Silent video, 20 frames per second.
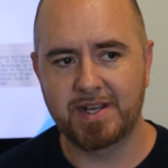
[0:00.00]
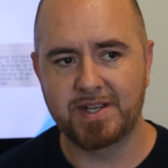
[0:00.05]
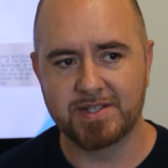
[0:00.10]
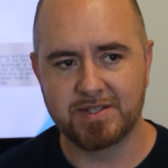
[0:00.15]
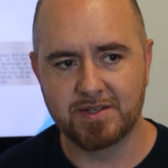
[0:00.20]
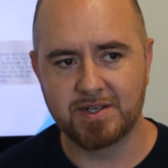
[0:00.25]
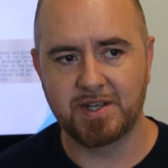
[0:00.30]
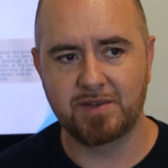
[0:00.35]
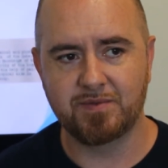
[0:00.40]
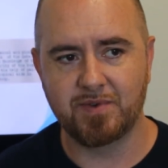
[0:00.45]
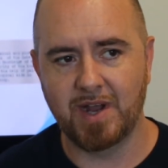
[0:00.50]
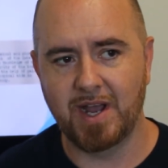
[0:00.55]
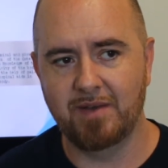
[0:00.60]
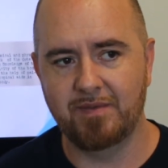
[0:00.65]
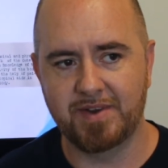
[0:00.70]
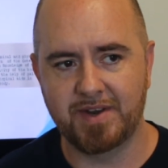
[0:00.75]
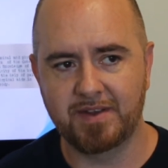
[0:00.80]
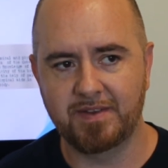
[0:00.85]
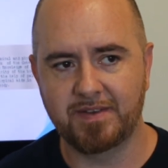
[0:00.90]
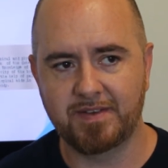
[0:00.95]
He's looking for
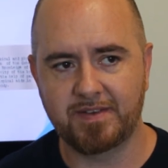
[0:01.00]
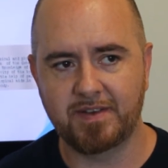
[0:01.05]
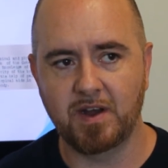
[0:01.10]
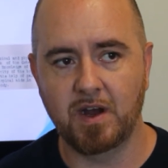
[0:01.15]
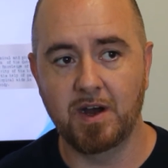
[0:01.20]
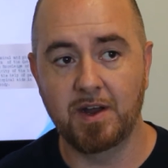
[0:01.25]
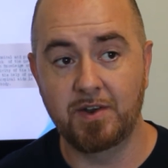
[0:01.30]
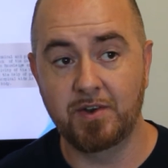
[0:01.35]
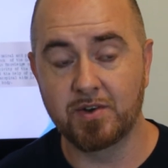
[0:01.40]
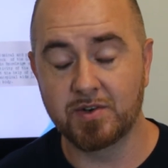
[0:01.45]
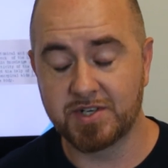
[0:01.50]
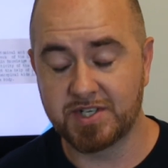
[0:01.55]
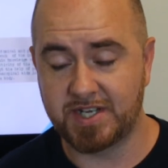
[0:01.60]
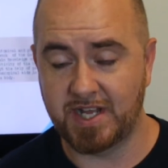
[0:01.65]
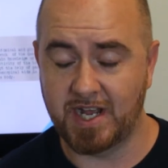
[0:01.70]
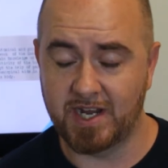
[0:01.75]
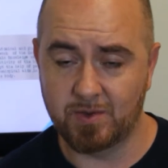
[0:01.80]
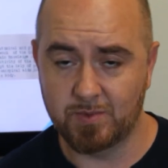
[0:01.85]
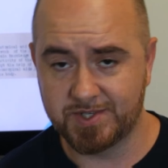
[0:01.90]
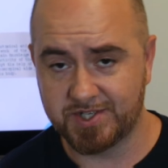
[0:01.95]
evidence to
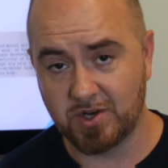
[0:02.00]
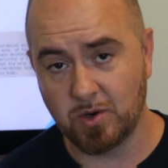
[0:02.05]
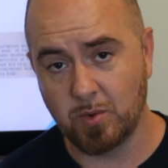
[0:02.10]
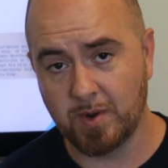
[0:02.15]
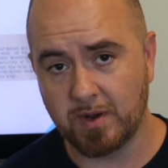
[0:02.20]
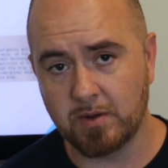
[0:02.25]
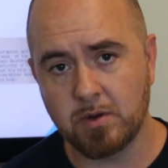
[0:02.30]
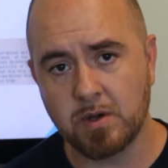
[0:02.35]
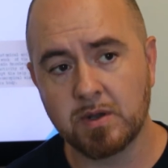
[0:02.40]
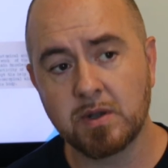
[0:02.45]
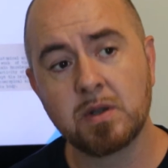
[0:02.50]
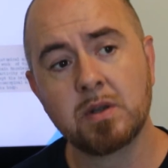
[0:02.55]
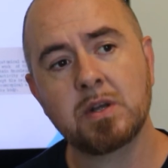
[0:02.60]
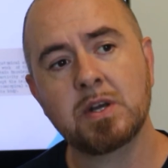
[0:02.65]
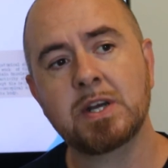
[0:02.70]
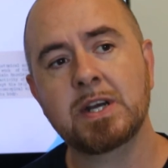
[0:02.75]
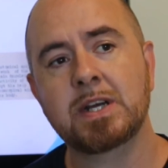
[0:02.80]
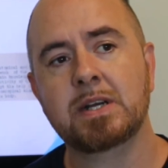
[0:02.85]
understand what's going on